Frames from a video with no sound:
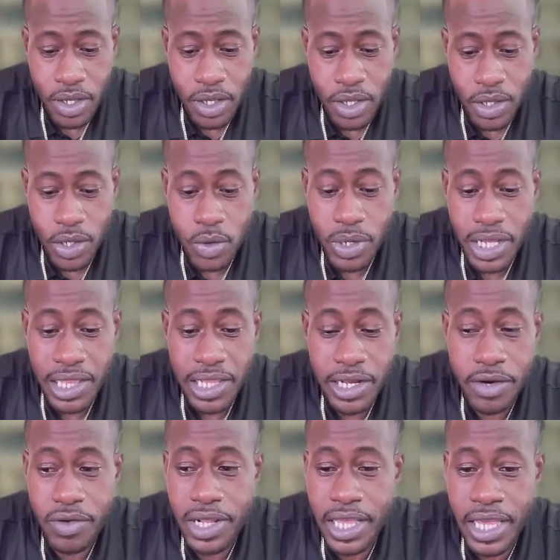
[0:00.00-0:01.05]
you can
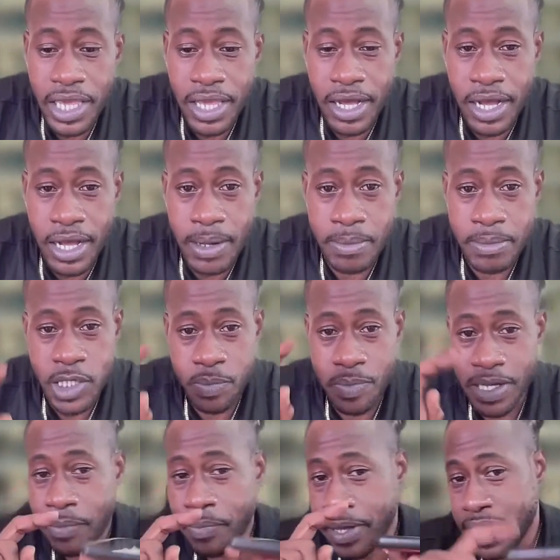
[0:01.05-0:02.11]
literally spin
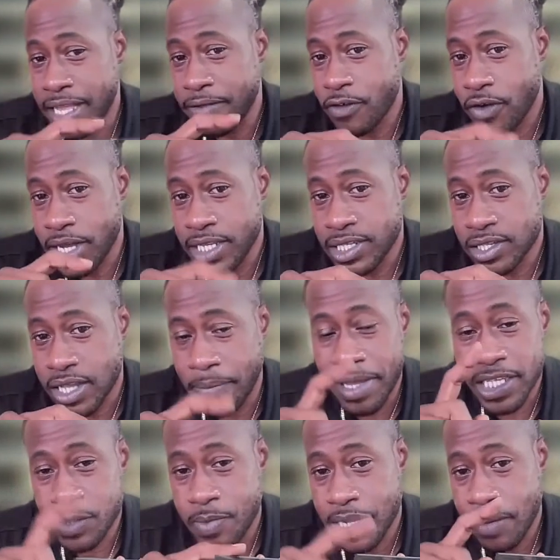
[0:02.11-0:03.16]
up an invoice. I mean,
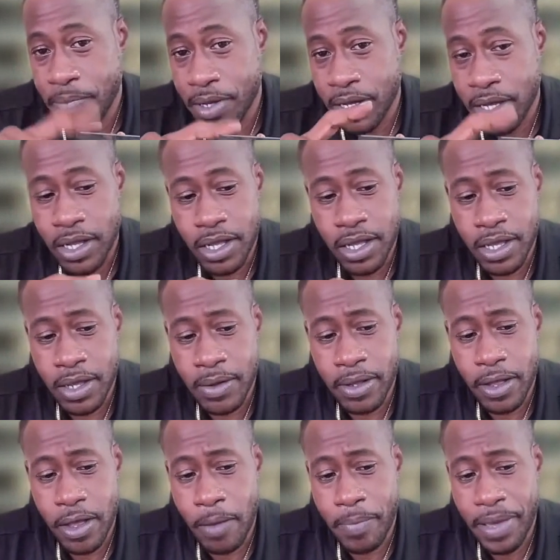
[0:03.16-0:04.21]
spin up
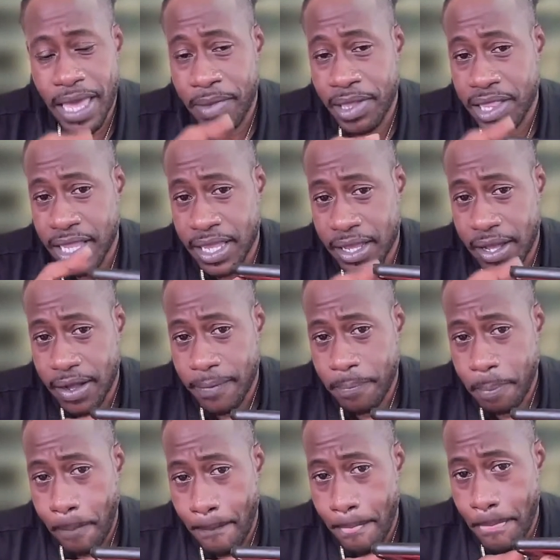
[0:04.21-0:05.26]
a payment link,
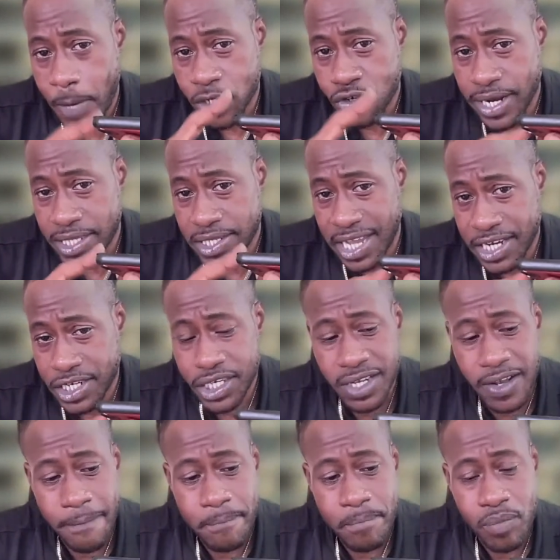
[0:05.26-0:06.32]
a transaction,
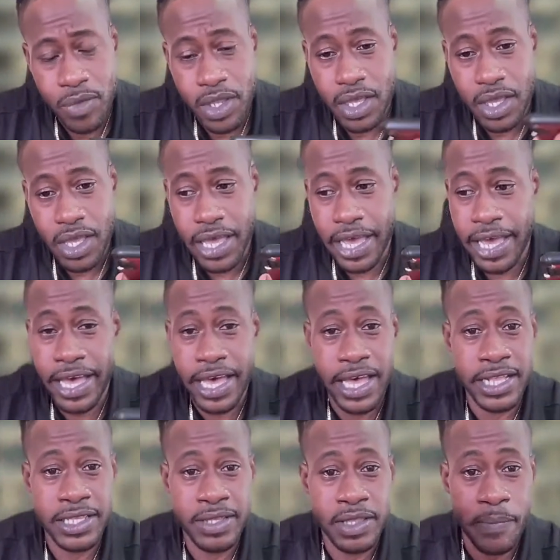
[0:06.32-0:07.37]

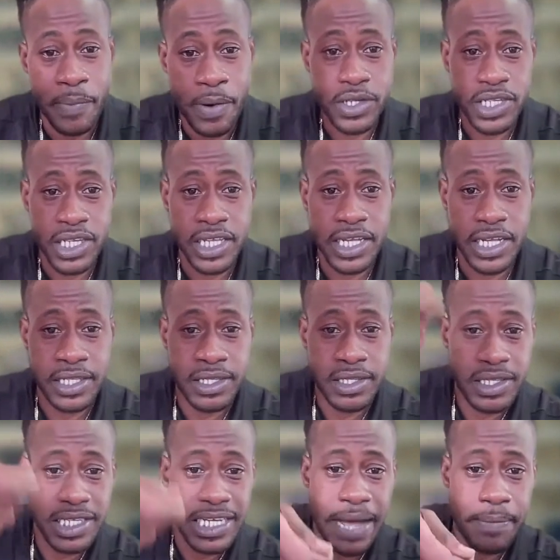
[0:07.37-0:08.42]
and the person can
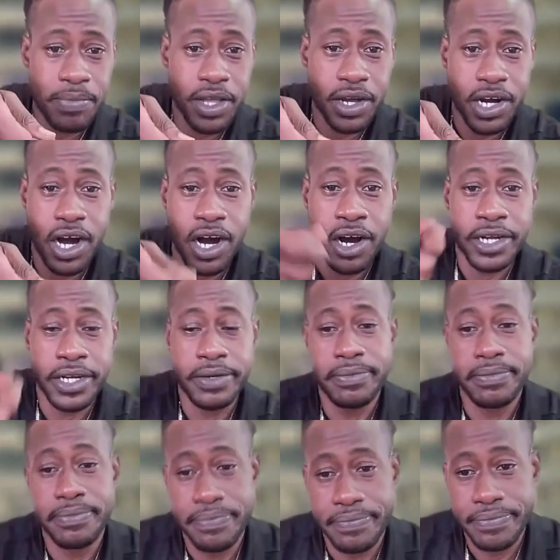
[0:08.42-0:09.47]
tap their card
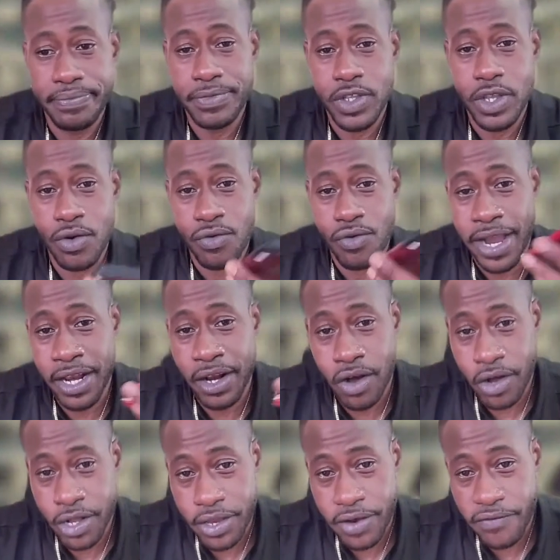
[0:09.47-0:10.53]
right
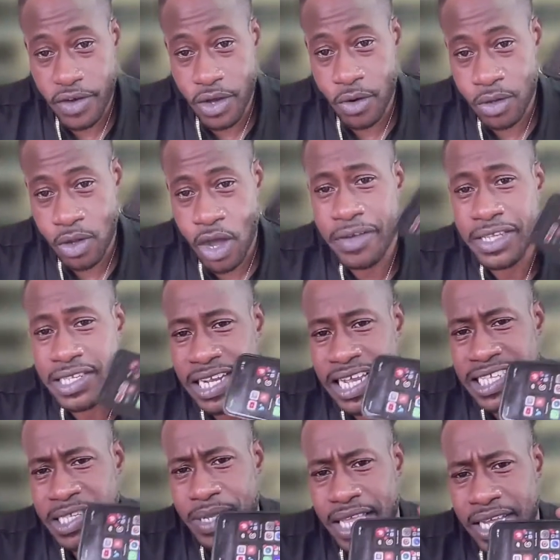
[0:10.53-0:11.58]
on your phone. Obviously, it has
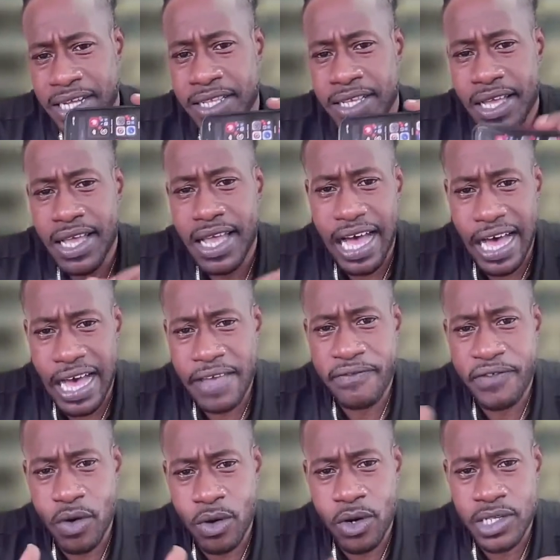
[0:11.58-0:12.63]
to be like an
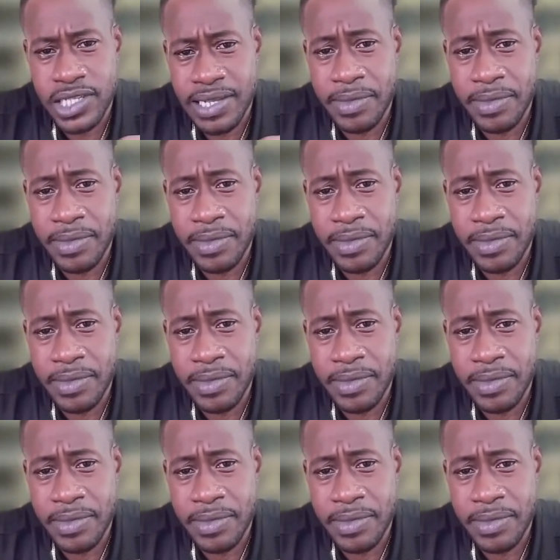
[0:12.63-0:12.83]
iPhone or something